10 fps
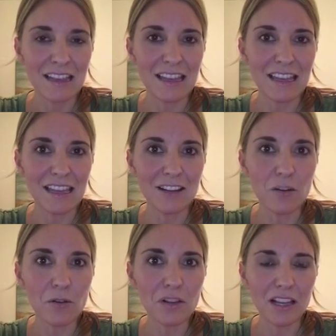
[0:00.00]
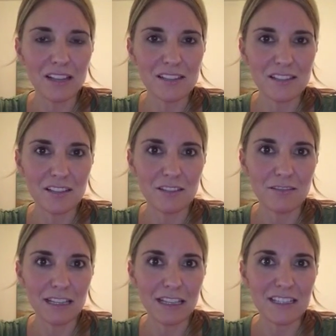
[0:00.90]
the goal is
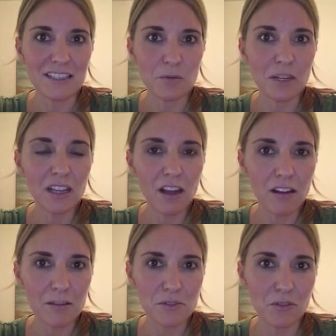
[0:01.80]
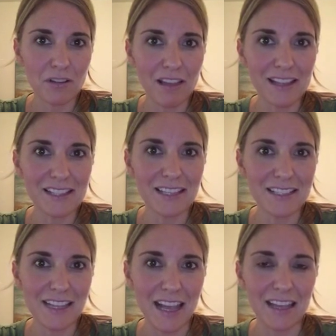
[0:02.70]
to eat 20 carbs or less a
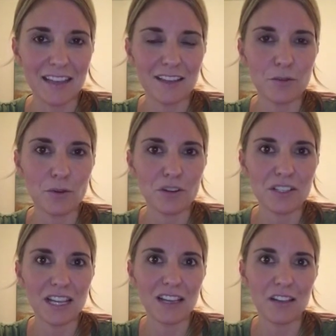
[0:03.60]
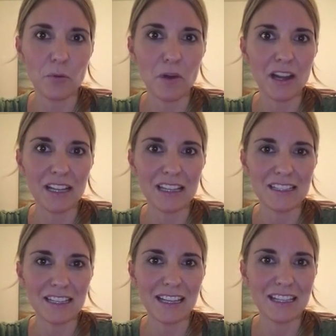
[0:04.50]
day in order to get your body
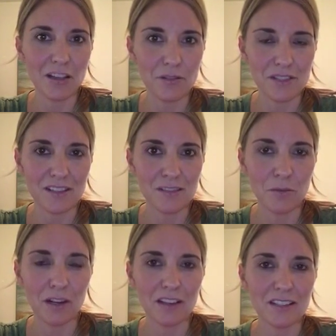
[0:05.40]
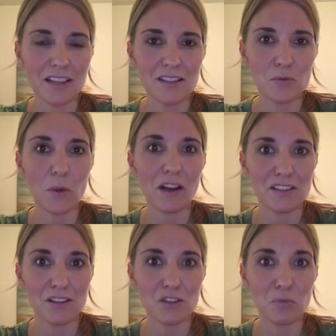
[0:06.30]
into ketosis, which is where
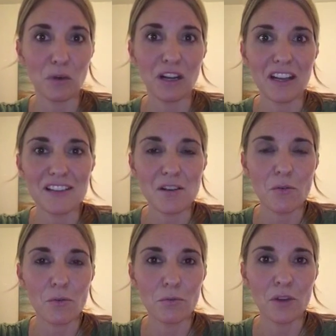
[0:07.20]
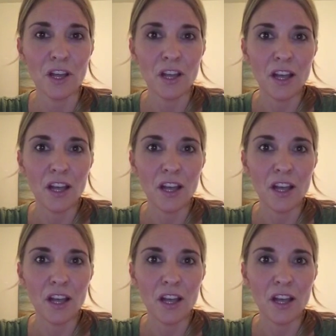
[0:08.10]
it starts burning its own